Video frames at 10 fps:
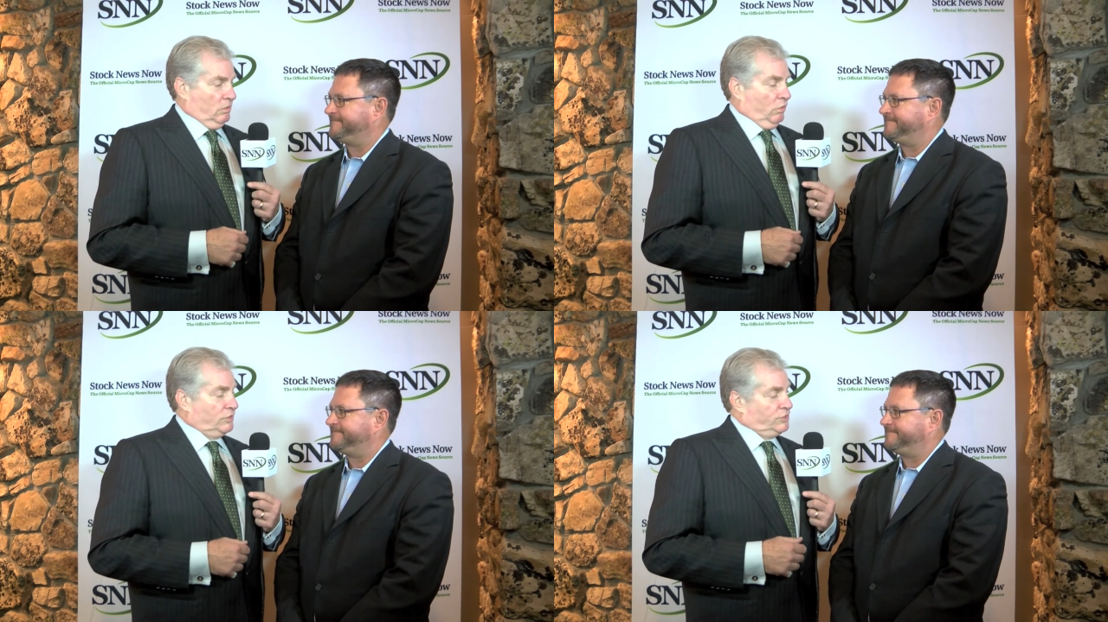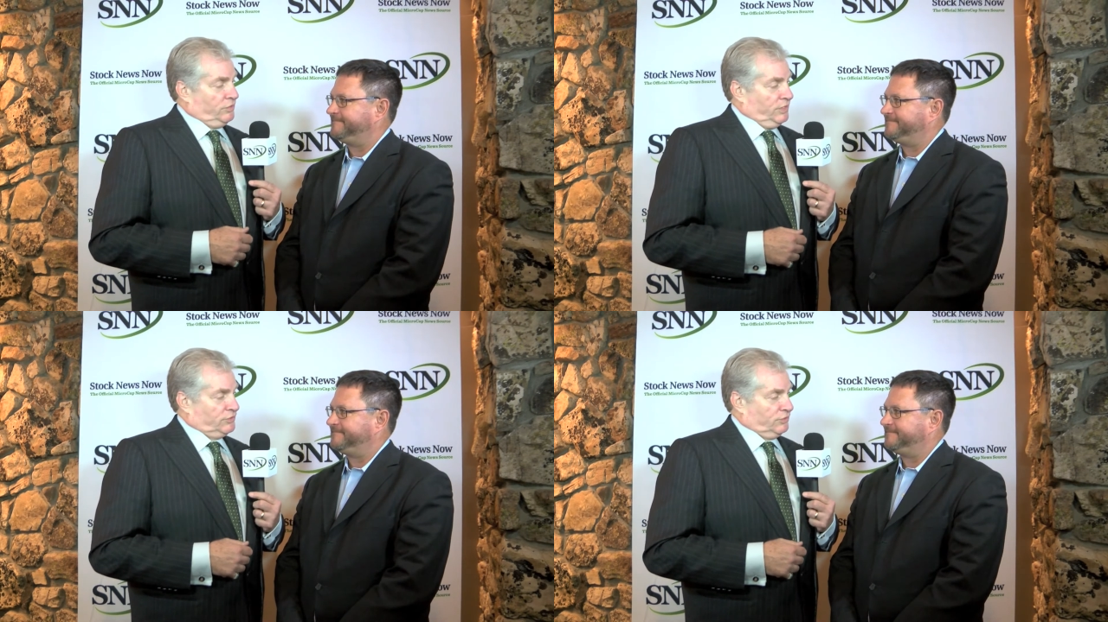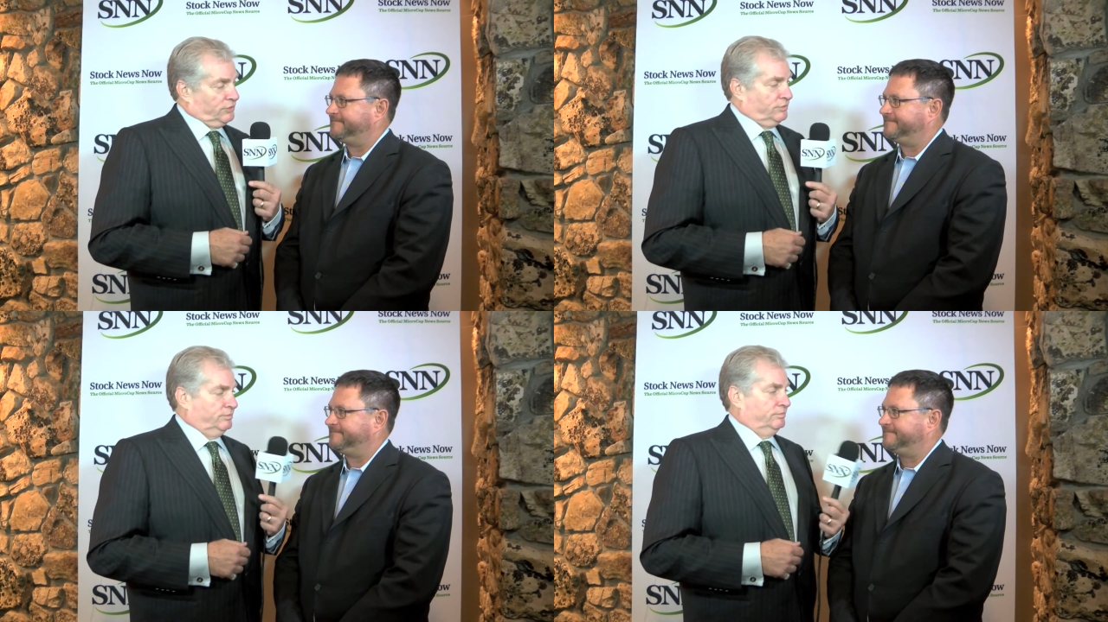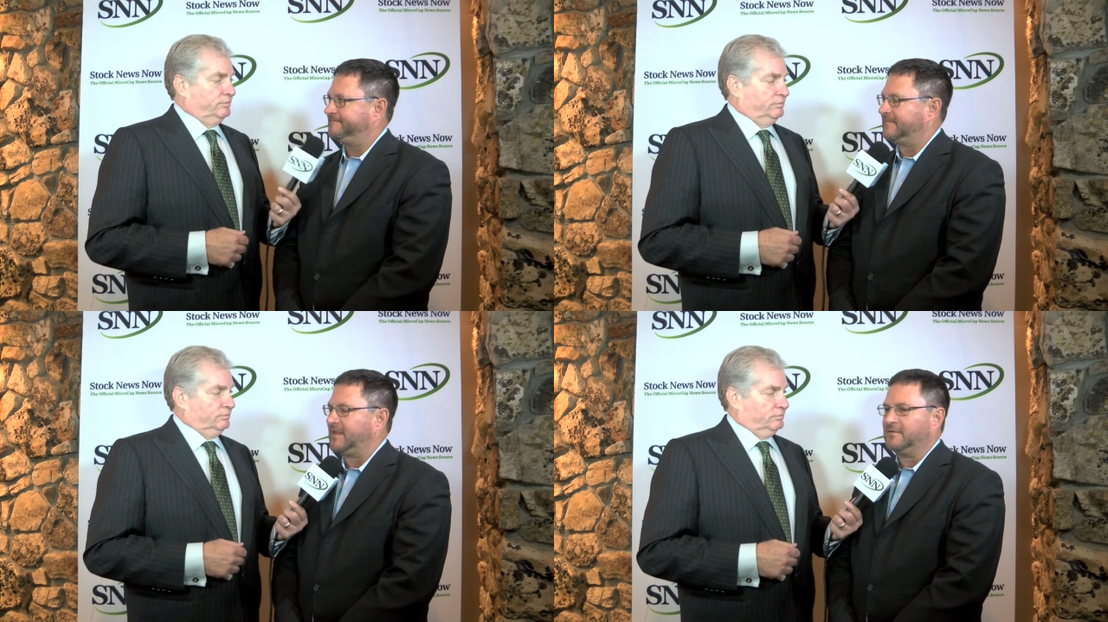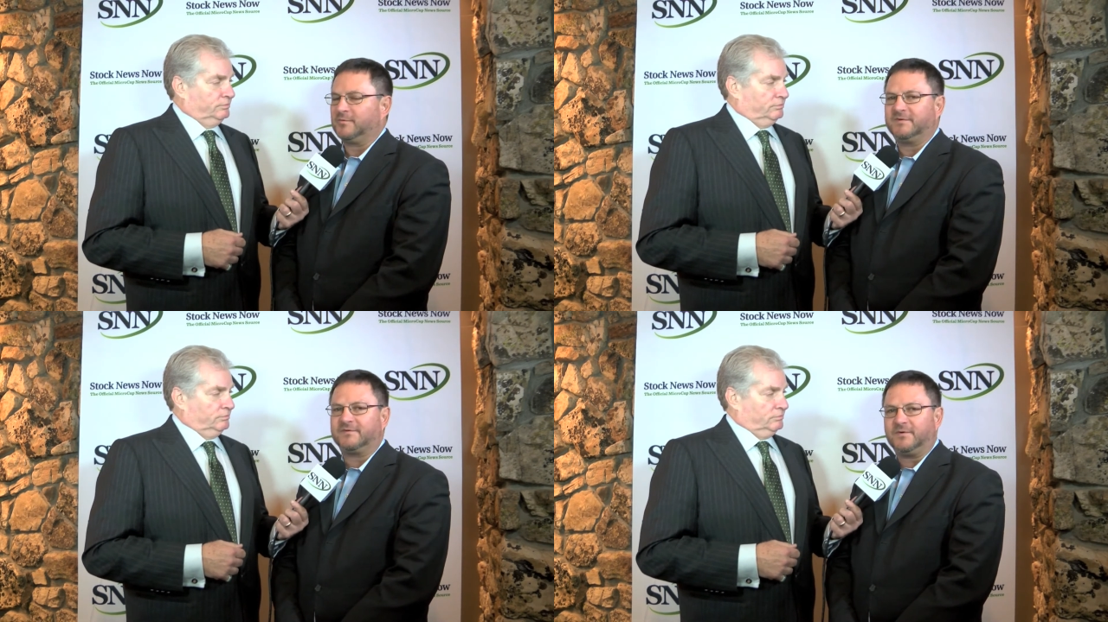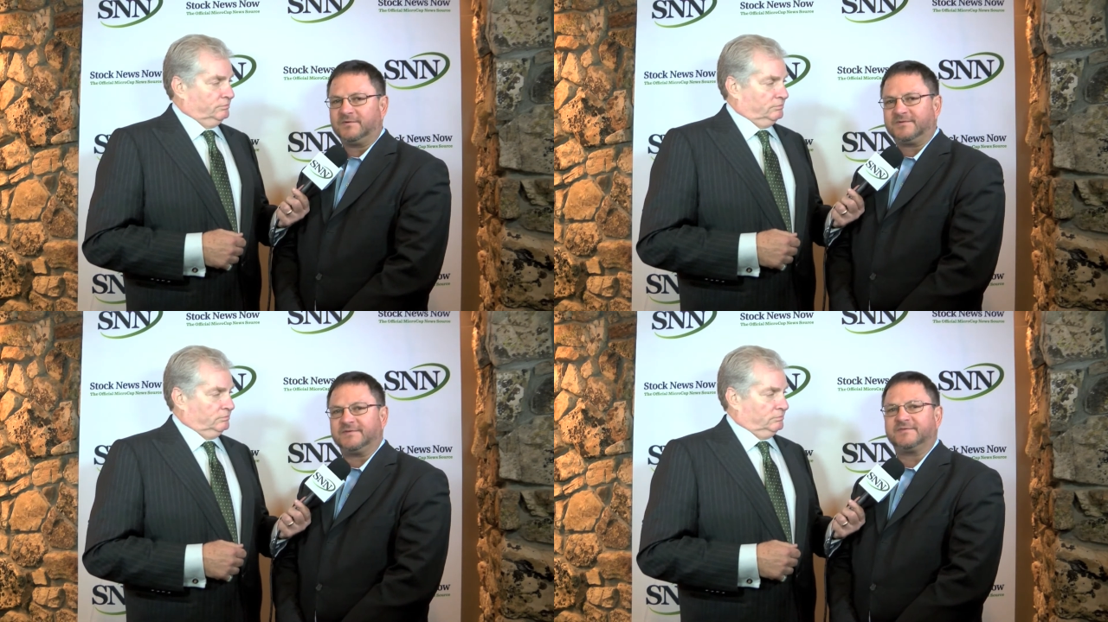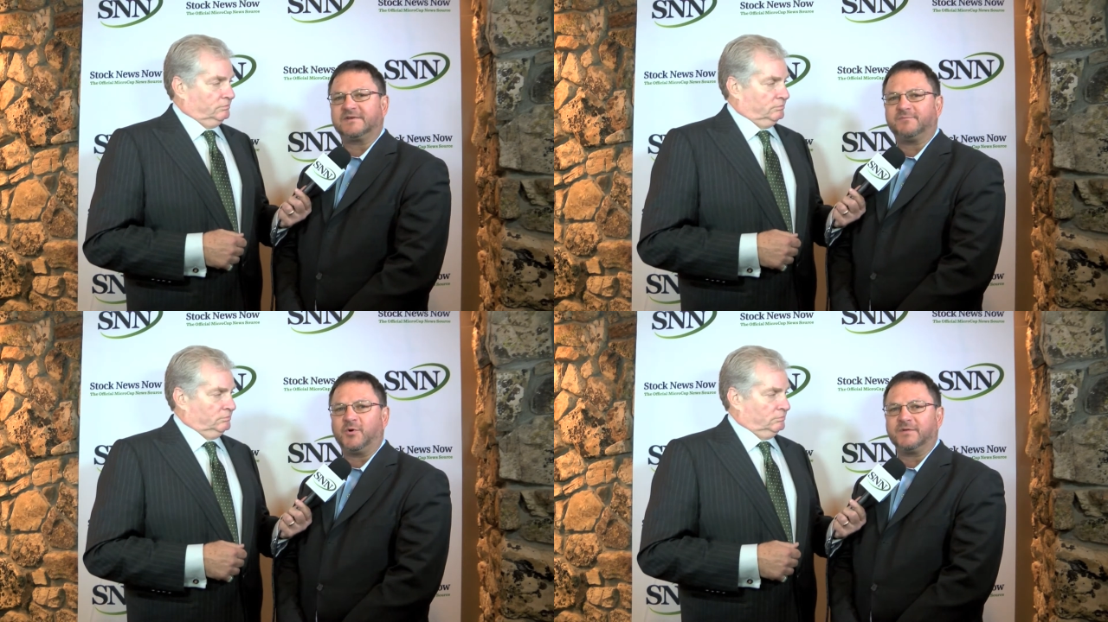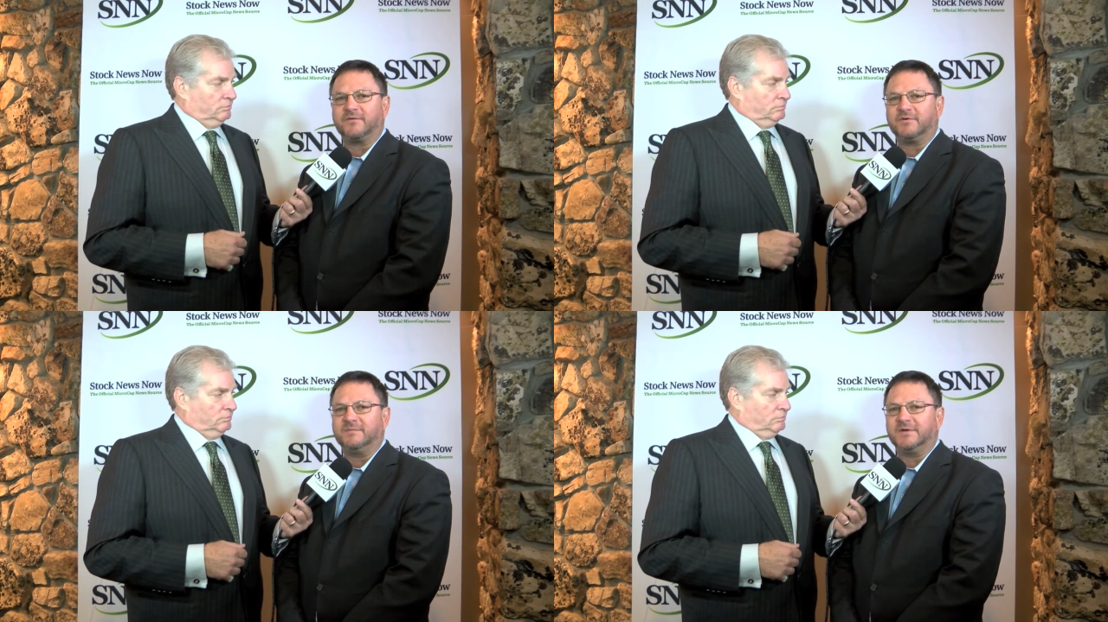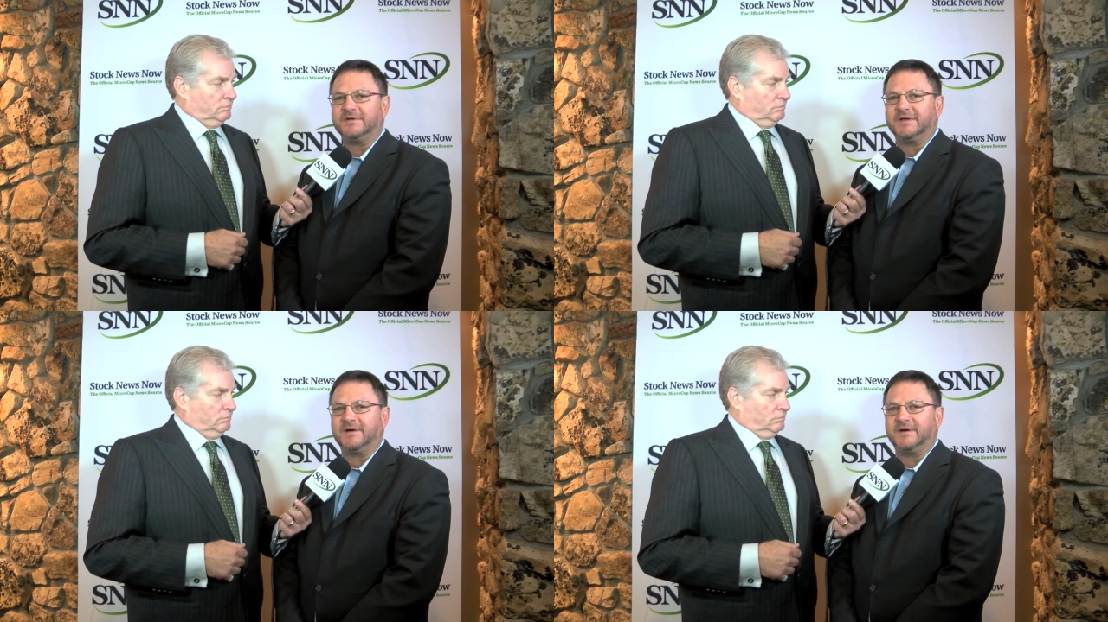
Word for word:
Speaker 1: What's your resource? Resource is 6.3 million